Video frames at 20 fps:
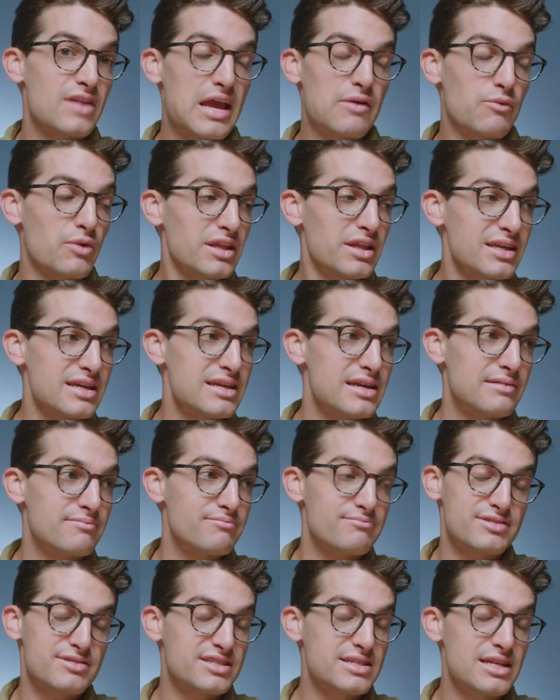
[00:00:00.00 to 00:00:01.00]
really
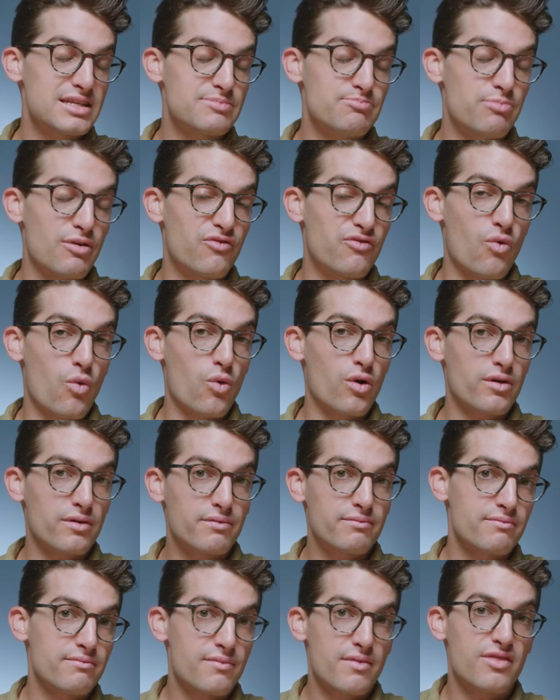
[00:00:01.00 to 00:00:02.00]
since
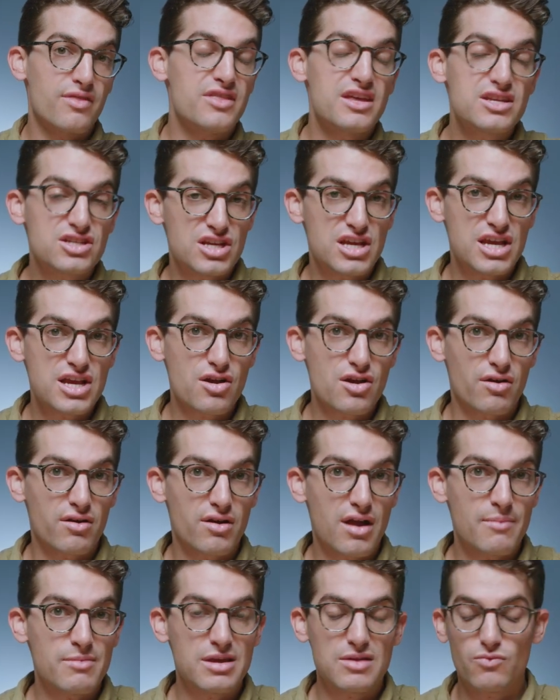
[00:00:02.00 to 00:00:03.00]
before this
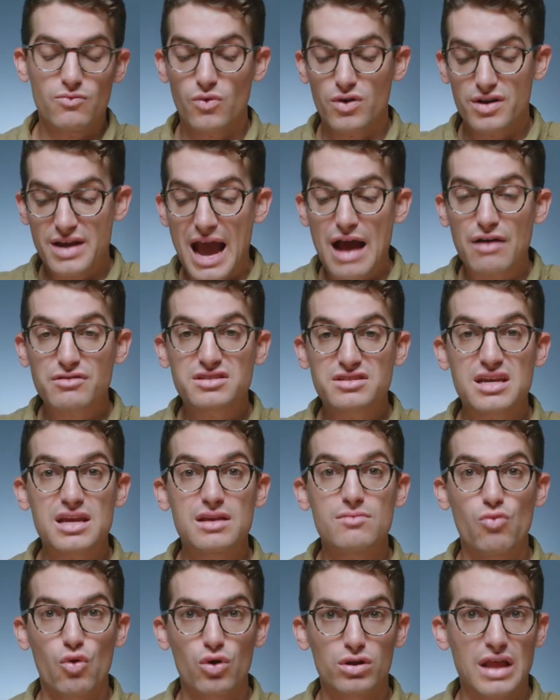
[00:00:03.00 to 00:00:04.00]
year. I mean, we're now
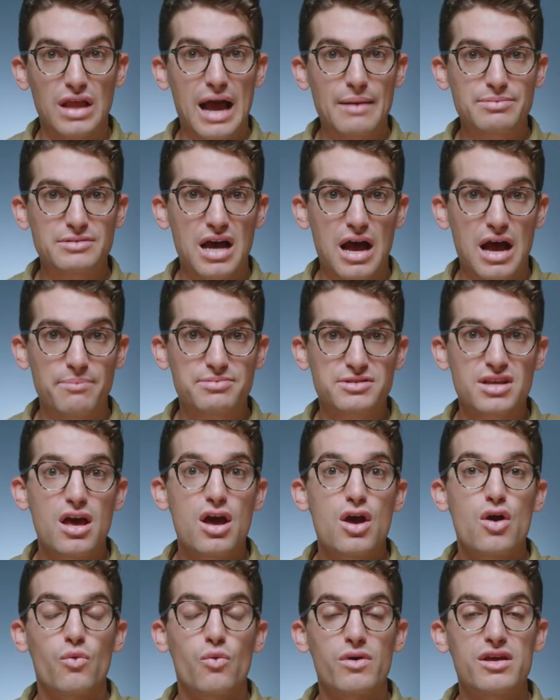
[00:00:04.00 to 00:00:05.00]
seeing more laptops
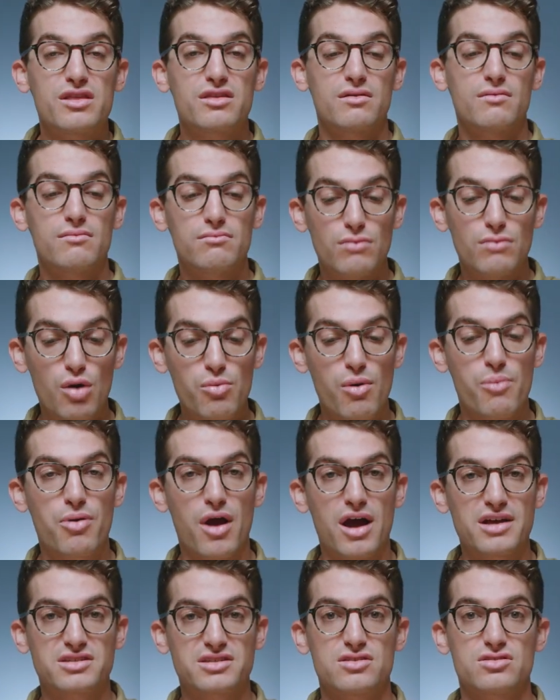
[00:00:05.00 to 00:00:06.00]
with mobile
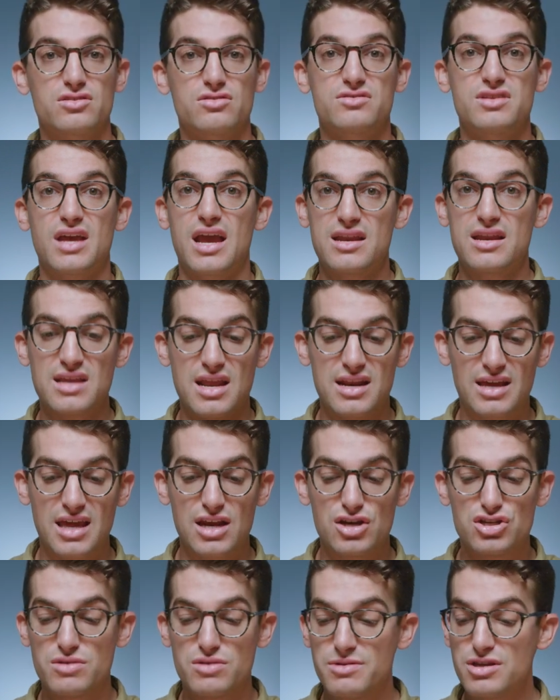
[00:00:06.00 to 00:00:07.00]
processors and
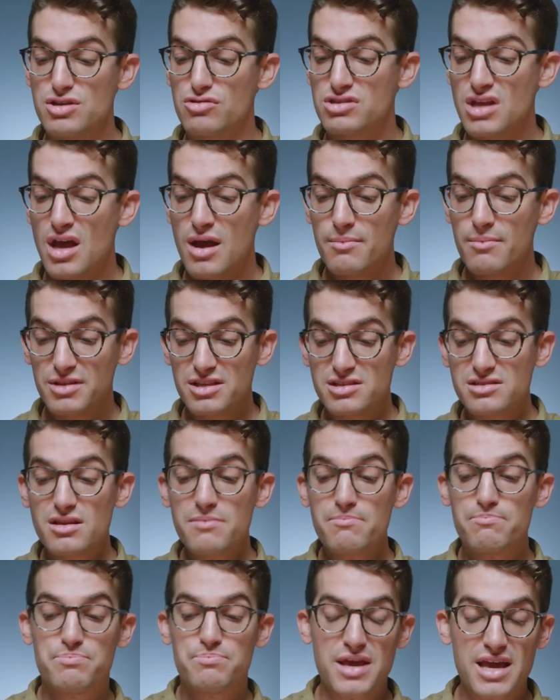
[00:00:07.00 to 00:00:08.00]
dedicated G P Us, but this is
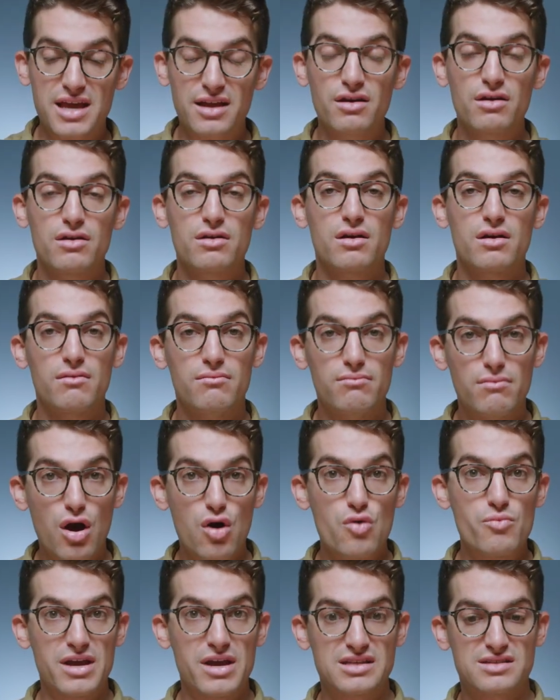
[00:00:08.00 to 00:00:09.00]
a big
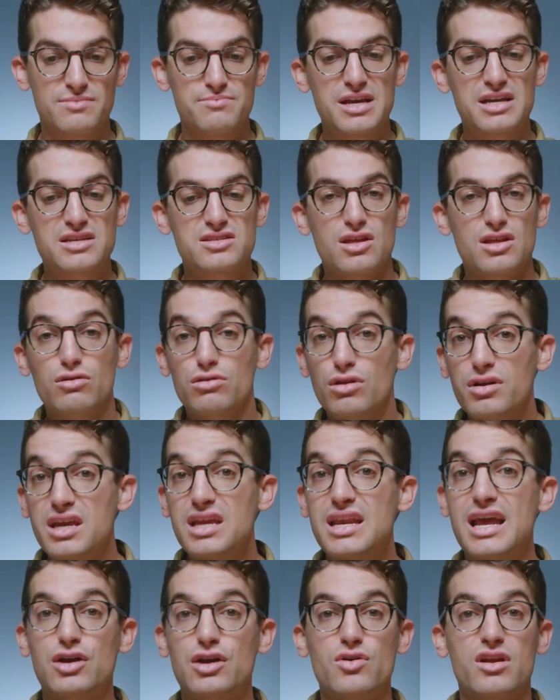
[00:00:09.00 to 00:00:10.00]
moment because they're
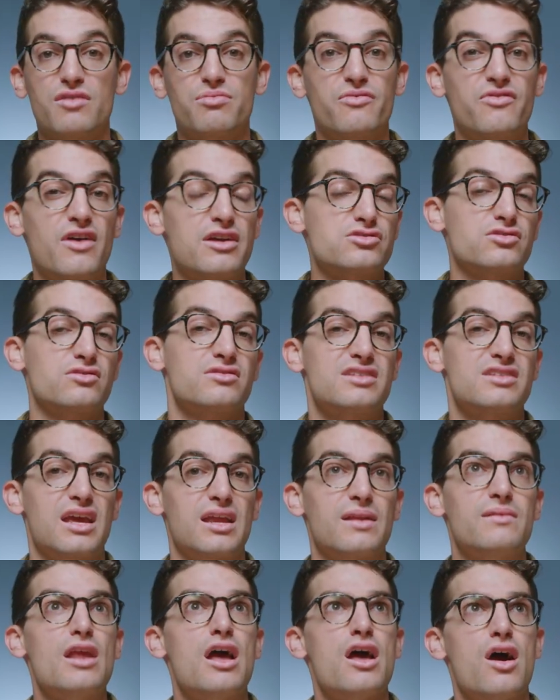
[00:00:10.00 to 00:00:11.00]
looking at creative professionals
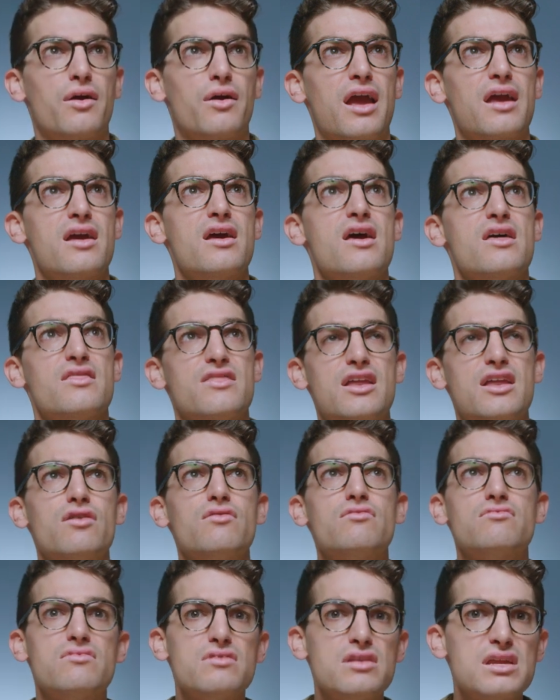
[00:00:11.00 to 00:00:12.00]
saying, okay, they
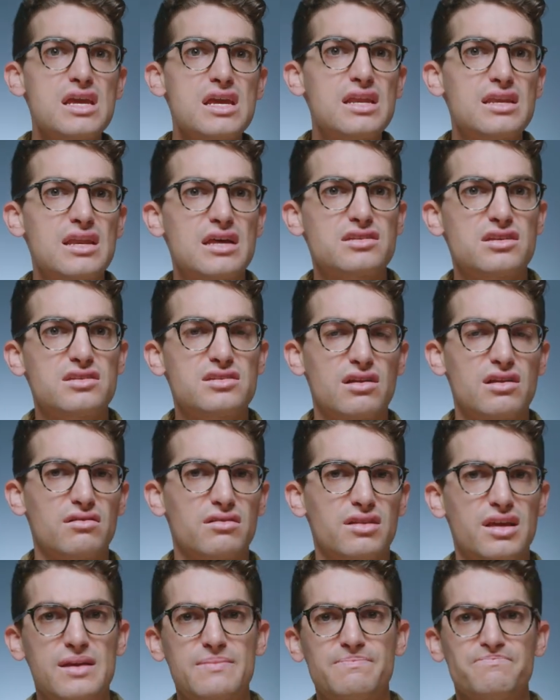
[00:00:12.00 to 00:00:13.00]
don't need
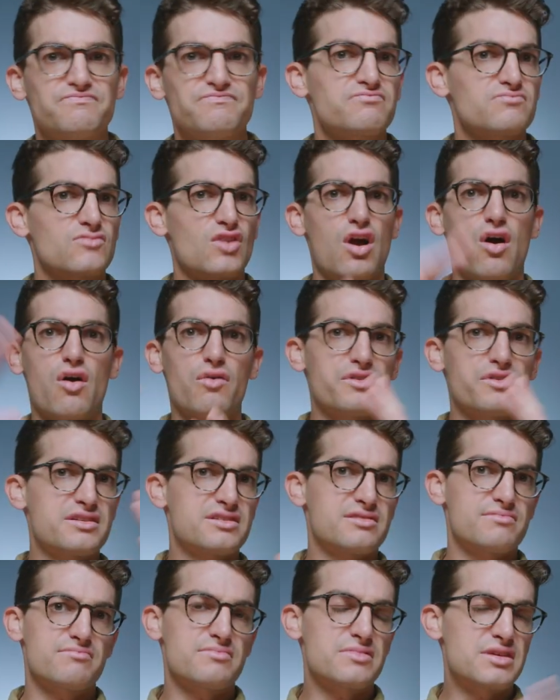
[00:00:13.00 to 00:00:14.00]
necessarily all
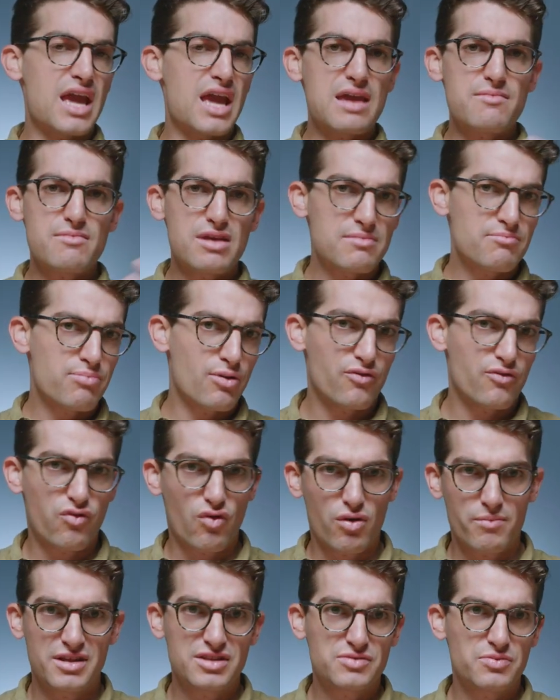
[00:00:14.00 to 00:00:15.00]
this gaming
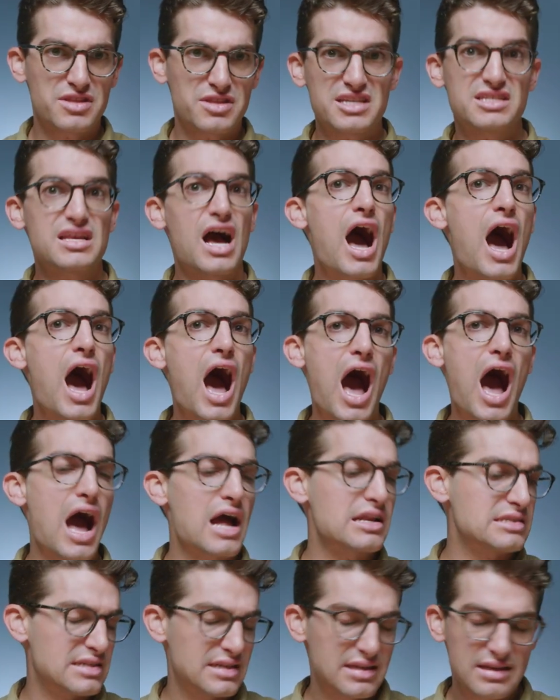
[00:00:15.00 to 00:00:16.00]
performance with these
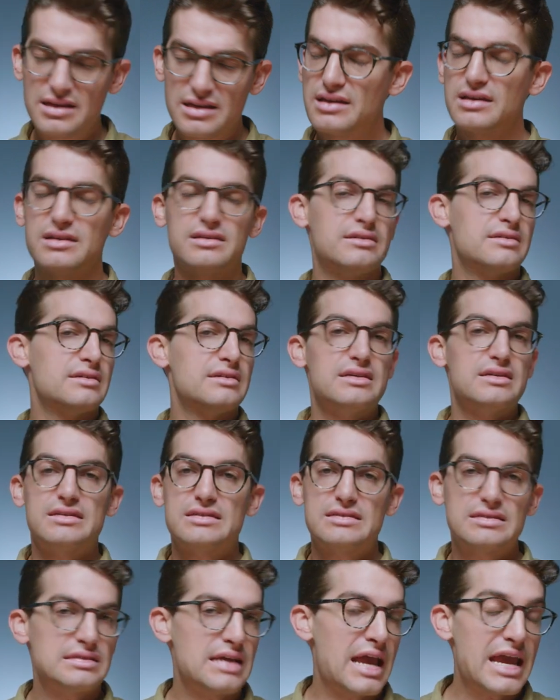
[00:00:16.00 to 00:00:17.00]
hot
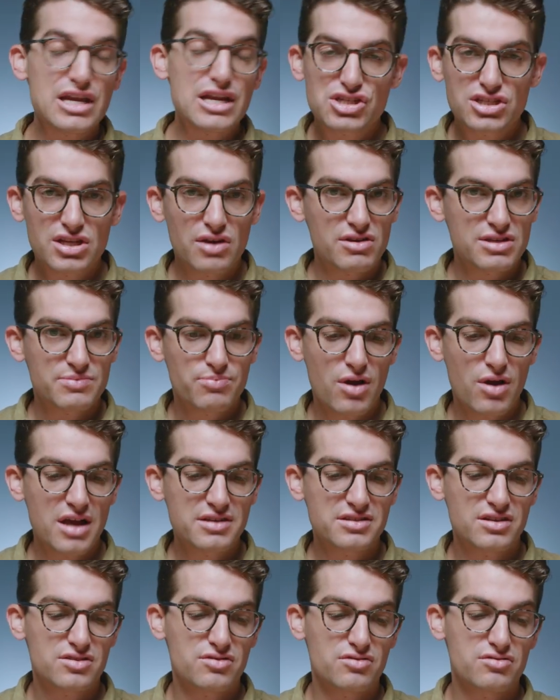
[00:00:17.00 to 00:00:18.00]
H series
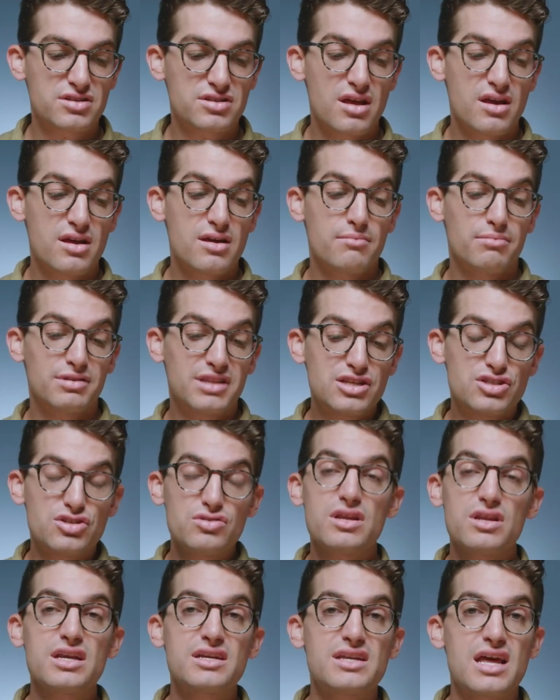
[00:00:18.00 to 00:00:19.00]
processors, but they
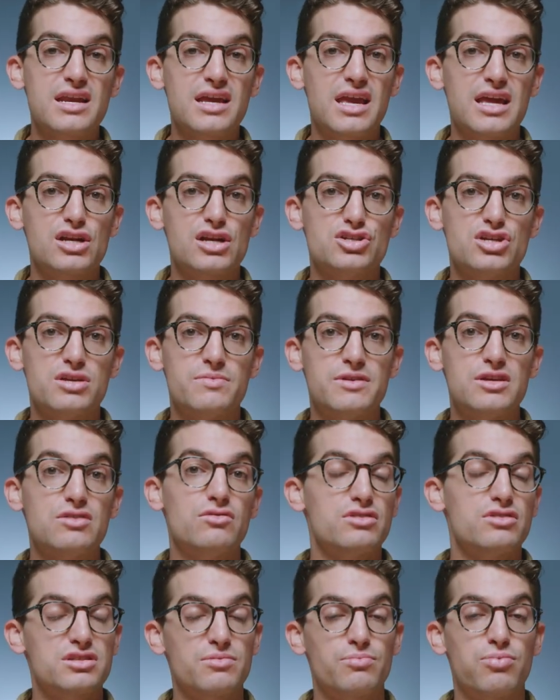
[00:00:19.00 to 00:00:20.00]
do need a dedicated G P
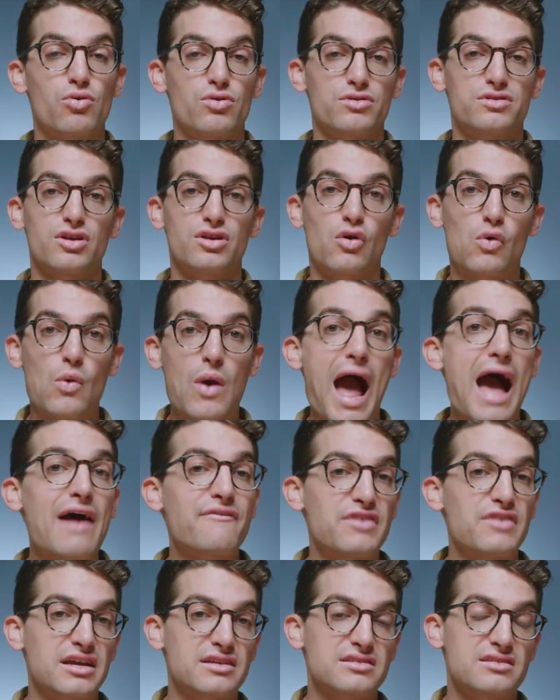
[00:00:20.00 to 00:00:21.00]
U to support the
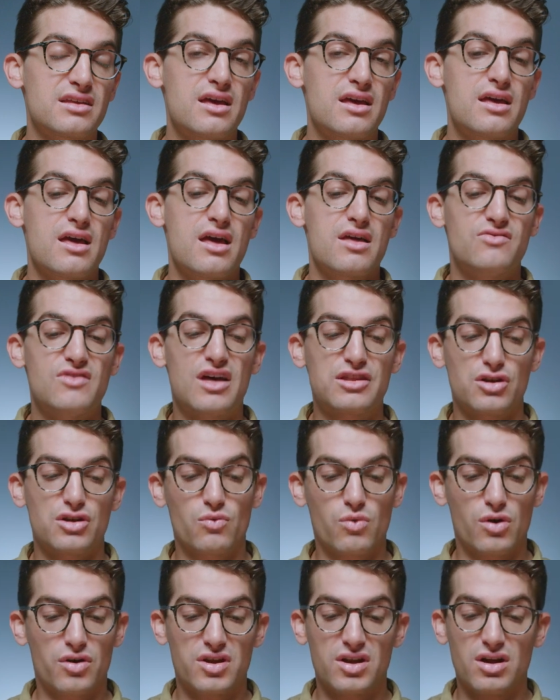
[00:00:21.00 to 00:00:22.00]
graphics that they're
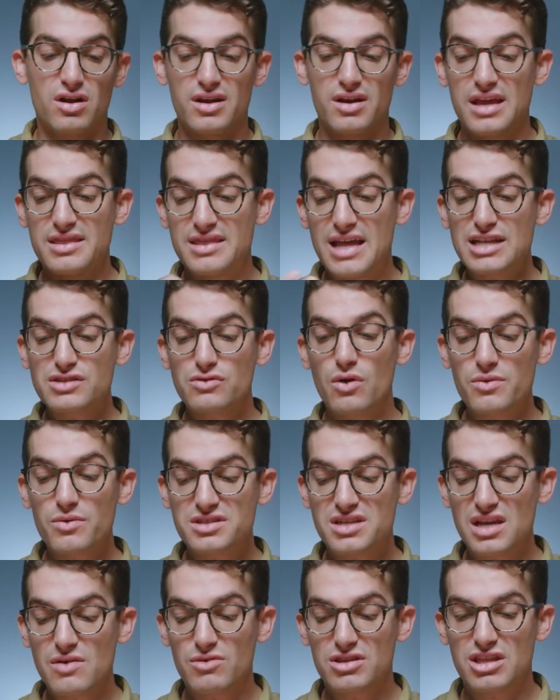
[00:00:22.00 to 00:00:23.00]
working on. And that's what we're
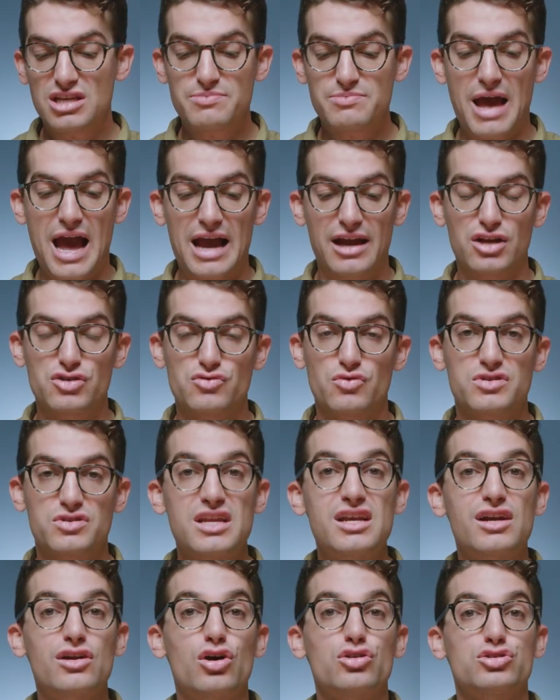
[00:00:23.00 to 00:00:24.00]
seeing with this package. We're
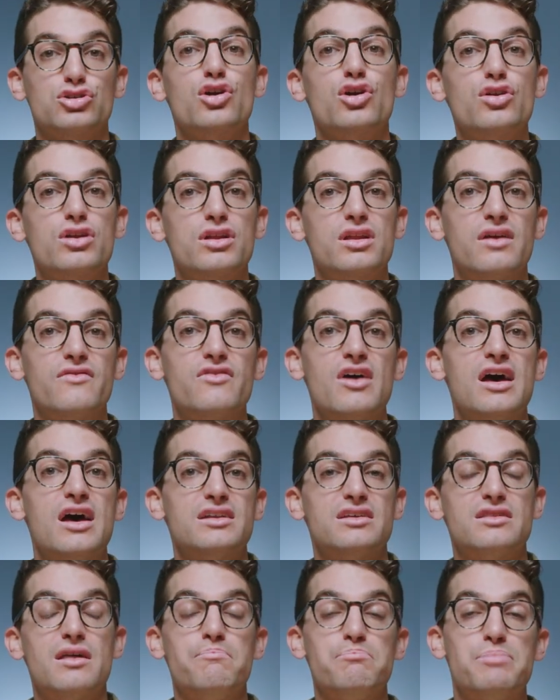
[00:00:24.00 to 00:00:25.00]
seeing an alternative
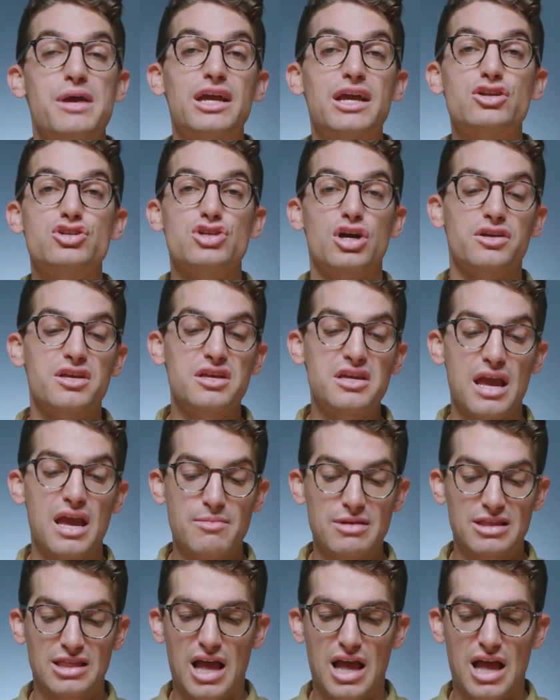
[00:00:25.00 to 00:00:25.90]
to the big chunky gaming